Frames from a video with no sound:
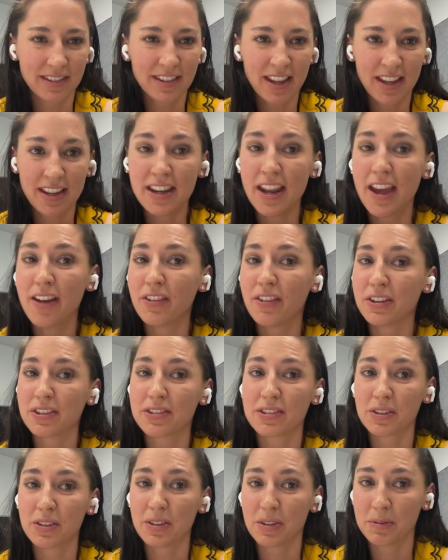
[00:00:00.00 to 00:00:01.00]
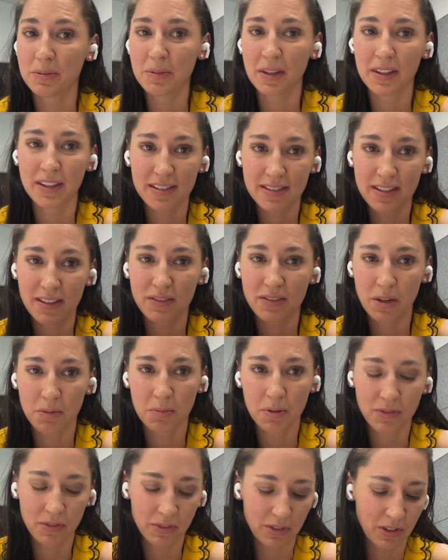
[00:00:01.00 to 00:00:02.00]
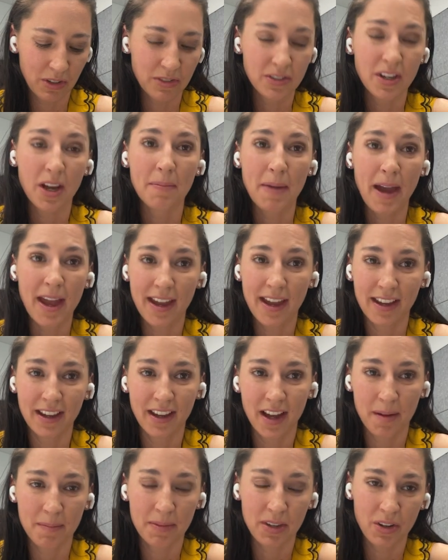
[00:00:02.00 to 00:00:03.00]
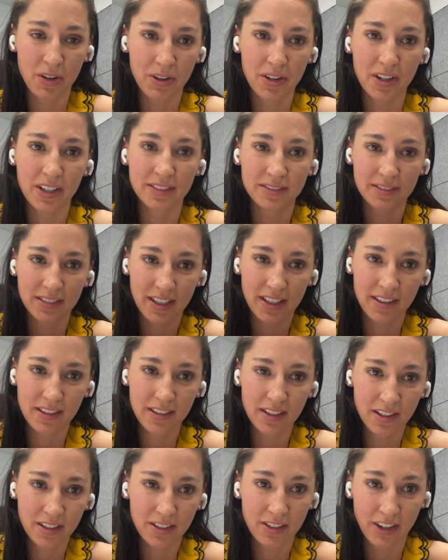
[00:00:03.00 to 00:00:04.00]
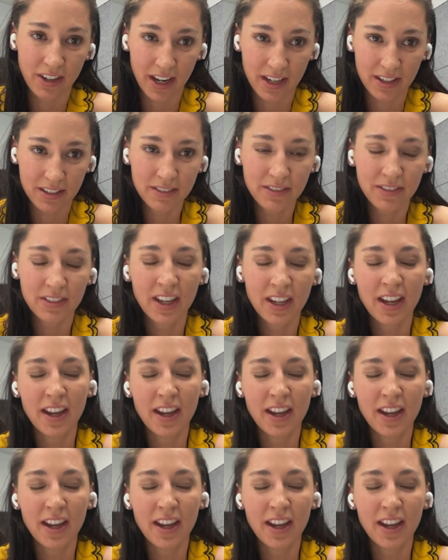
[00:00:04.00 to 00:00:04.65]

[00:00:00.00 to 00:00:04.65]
they never assume unless they've known me for a long time. A, I'm the owner and the creative.